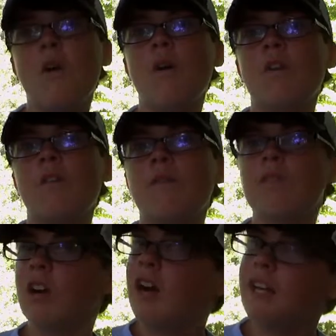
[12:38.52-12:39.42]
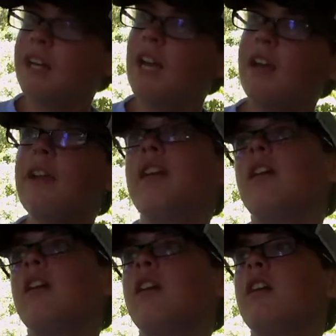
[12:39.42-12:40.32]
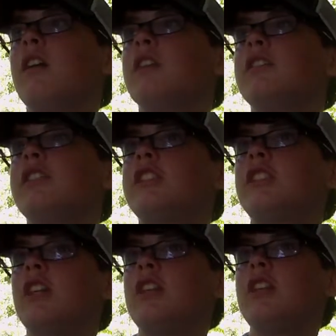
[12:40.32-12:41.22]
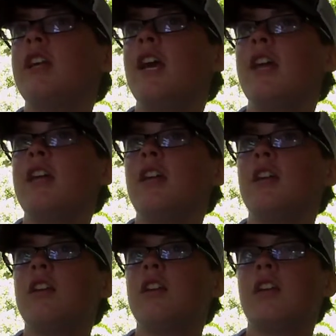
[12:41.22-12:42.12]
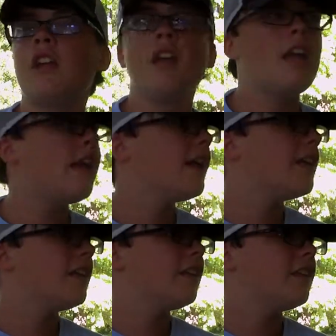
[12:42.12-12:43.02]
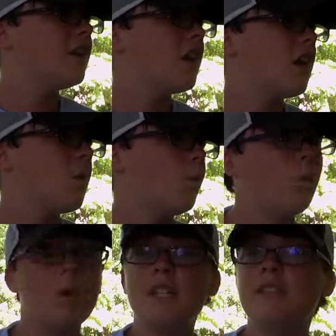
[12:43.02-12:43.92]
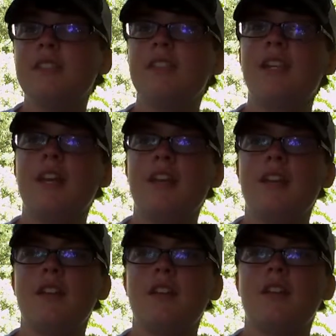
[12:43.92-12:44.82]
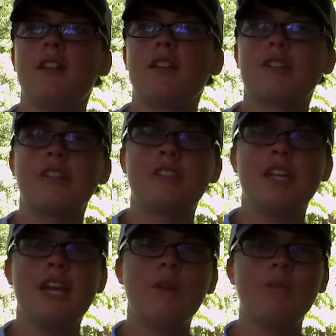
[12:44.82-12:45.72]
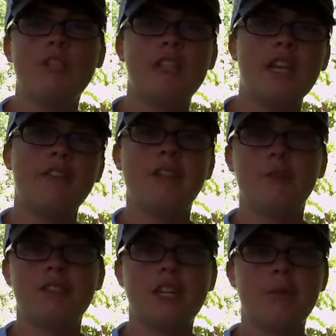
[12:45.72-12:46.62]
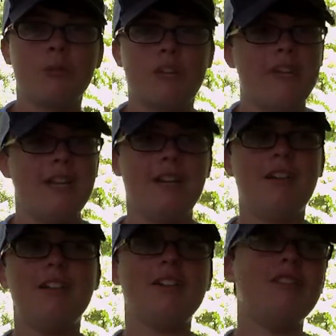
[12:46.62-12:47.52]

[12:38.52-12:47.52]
on Friday, Sunday, and Wednesday. Because the every date thing was not working out, as